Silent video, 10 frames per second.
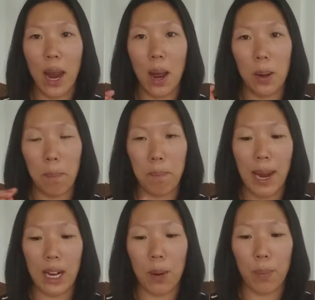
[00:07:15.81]
and
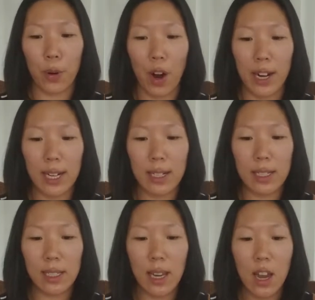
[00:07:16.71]
makeup products